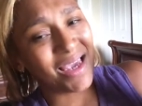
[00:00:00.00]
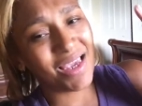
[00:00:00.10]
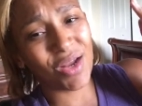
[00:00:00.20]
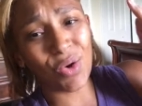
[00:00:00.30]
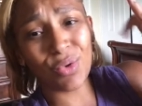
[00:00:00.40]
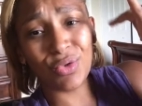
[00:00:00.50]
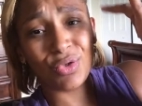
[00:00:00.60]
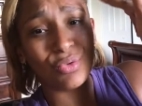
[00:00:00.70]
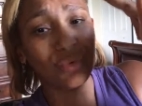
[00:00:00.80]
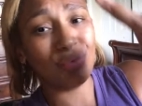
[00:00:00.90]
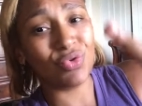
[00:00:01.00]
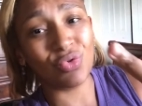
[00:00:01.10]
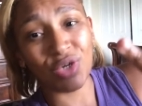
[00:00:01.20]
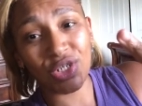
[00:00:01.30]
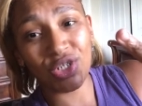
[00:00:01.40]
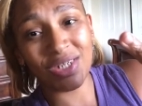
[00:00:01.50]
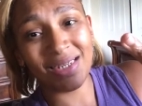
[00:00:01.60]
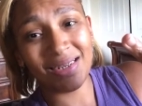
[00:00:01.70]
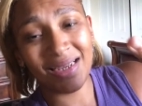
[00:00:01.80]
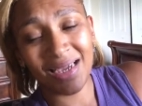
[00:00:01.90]
get a hold of your
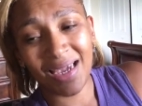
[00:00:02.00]
nutrition